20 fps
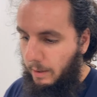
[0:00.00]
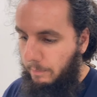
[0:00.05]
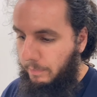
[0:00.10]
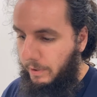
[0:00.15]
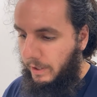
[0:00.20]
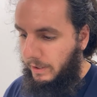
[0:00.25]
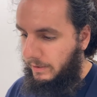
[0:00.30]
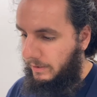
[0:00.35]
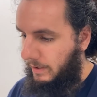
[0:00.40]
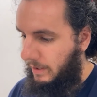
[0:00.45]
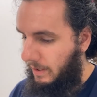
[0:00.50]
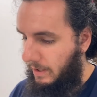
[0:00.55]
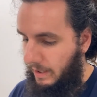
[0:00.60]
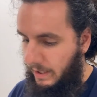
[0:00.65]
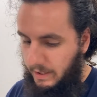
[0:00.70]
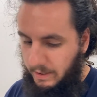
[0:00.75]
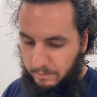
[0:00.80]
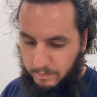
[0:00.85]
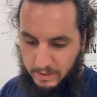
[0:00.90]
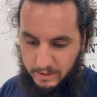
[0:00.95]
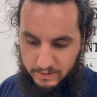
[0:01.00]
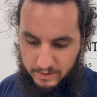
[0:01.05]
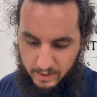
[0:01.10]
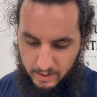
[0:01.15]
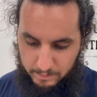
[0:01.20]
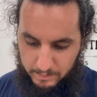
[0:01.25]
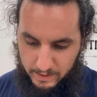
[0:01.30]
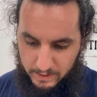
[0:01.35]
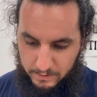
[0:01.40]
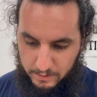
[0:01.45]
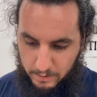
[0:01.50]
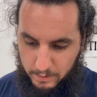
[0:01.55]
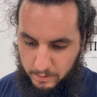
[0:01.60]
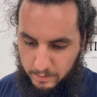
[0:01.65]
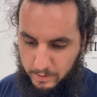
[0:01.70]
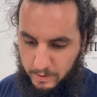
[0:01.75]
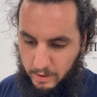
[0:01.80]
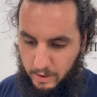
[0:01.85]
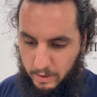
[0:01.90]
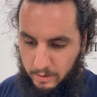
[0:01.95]
But in the meantime, things are
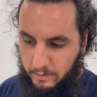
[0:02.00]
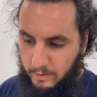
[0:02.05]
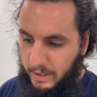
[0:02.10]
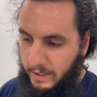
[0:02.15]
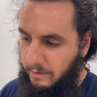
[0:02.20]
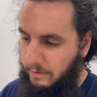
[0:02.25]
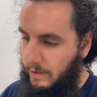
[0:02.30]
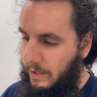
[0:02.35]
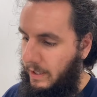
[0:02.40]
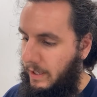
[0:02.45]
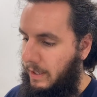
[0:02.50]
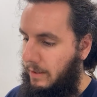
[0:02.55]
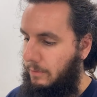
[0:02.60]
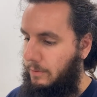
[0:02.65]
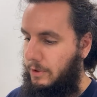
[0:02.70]
going all right now.